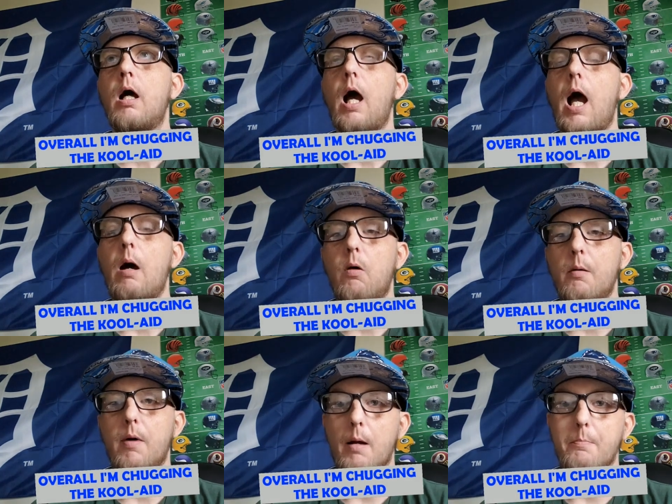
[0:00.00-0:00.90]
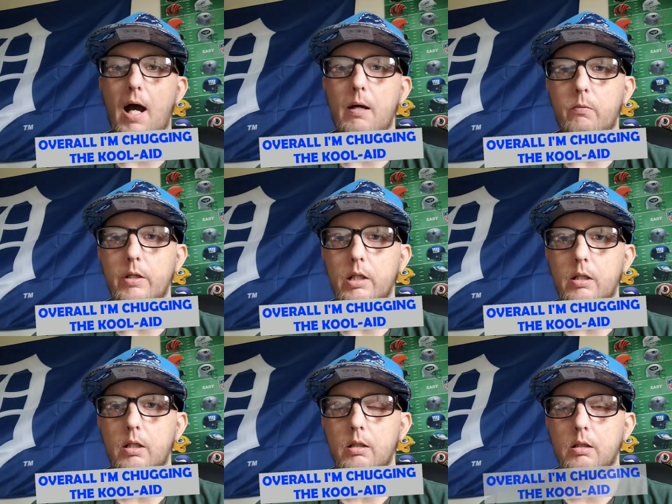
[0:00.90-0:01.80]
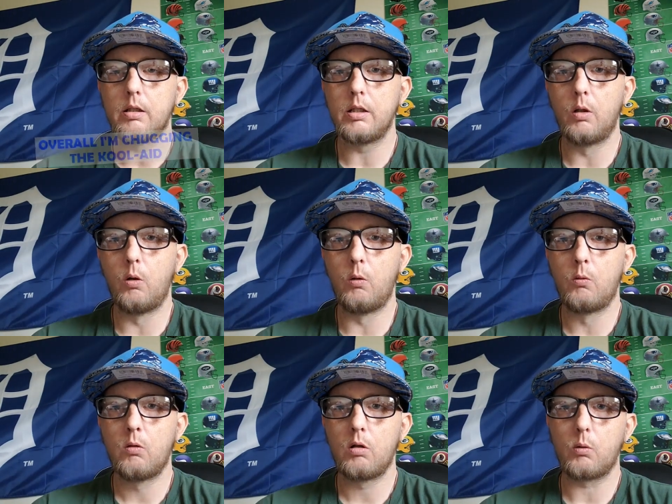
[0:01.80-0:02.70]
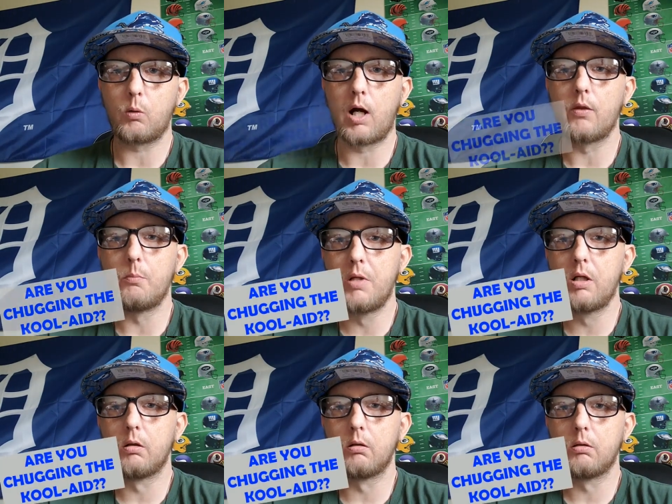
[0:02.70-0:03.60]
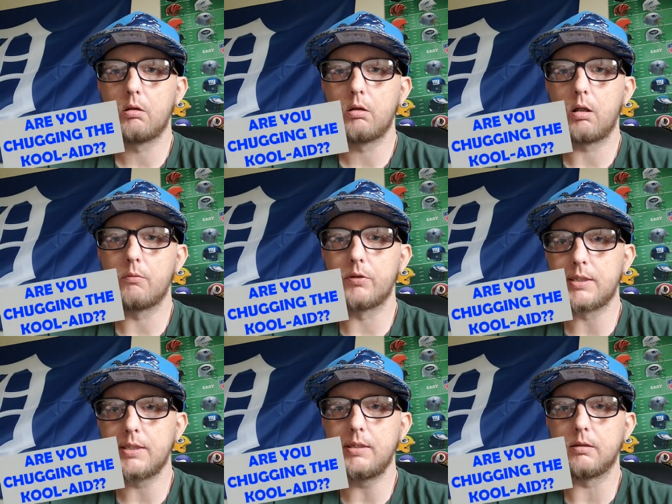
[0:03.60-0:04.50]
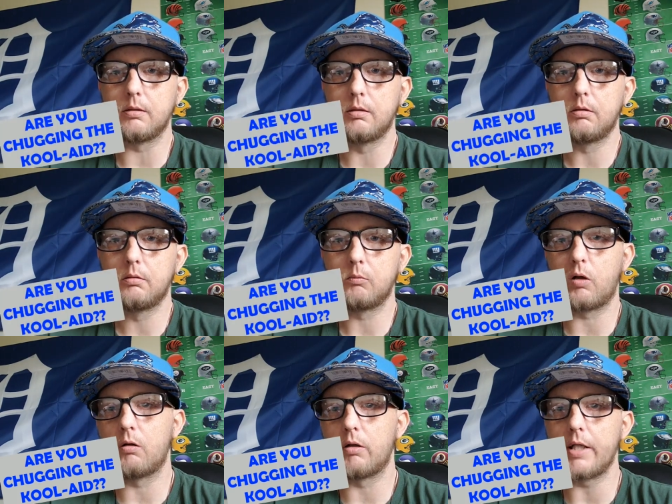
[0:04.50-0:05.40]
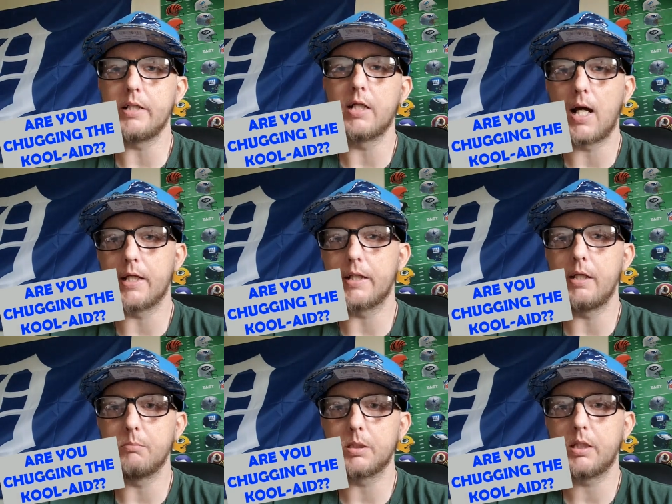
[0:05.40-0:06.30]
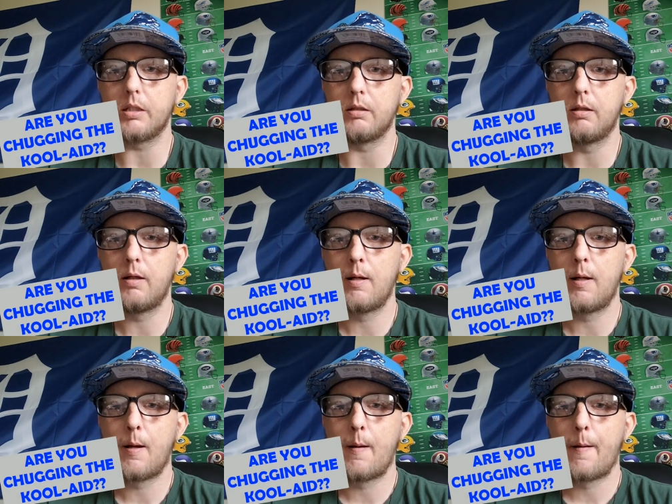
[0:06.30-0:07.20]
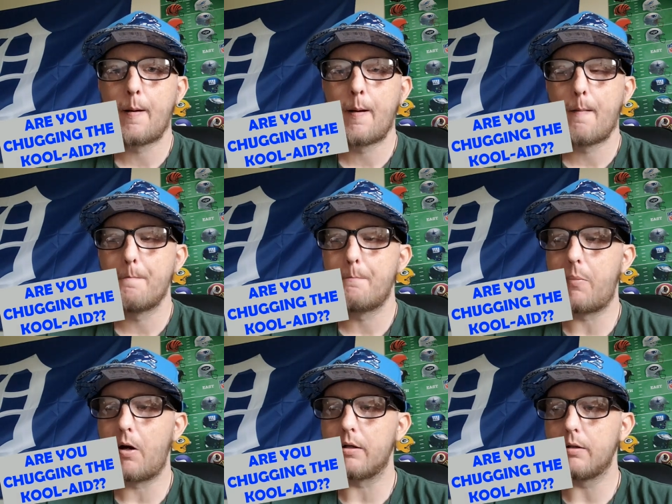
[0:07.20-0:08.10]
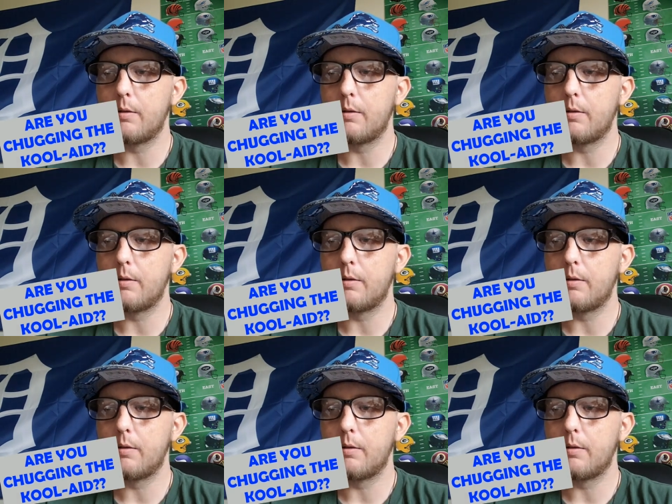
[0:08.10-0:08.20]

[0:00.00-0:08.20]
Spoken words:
I want my bye week, around the middle of the season, around 8, 9 games in. But